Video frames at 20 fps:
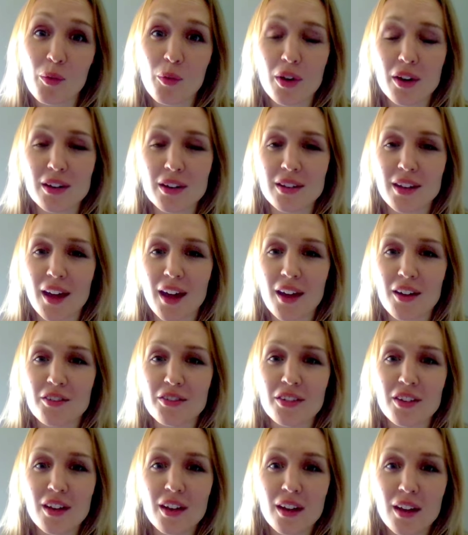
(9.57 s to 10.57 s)
I wanted to
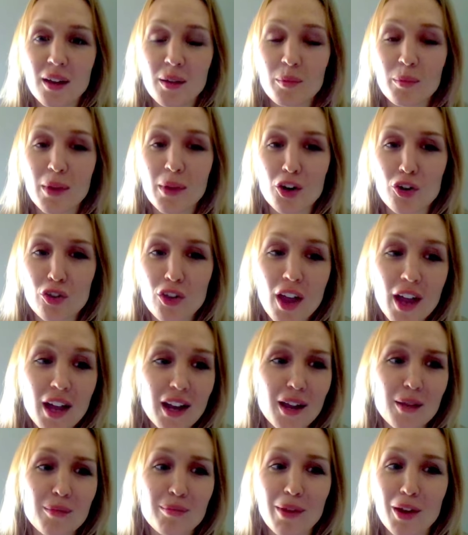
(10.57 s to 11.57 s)
have better
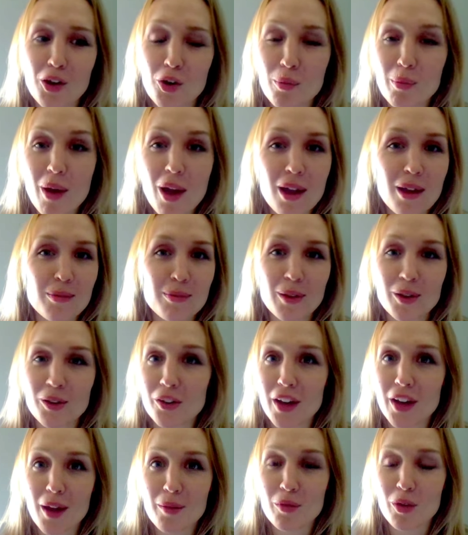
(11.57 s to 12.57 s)
lighting, better mic, better
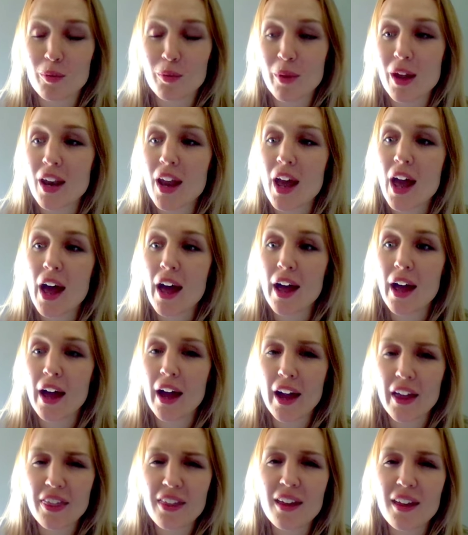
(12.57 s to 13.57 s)
camera, but
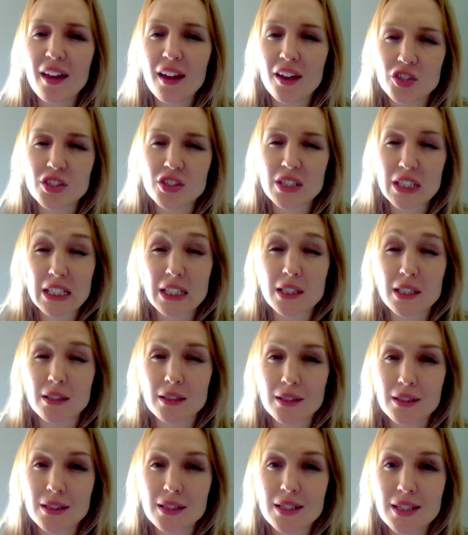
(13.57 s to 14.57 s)
I think I just need
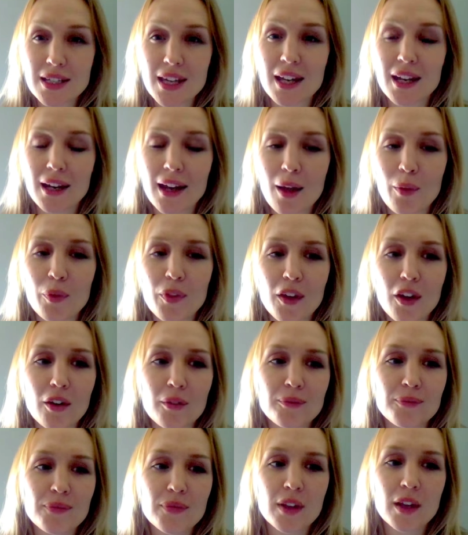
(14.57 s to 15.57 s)
to, to get it out
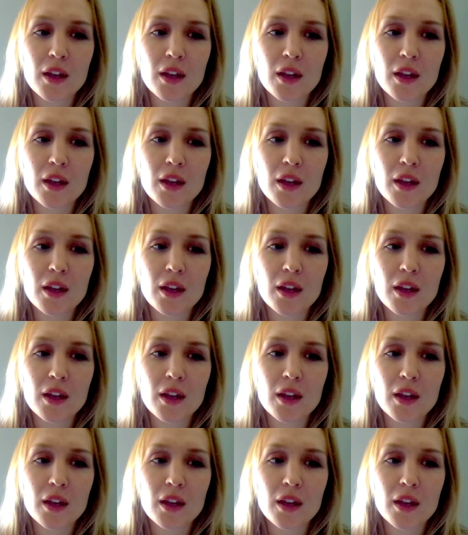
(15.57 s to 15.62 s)
there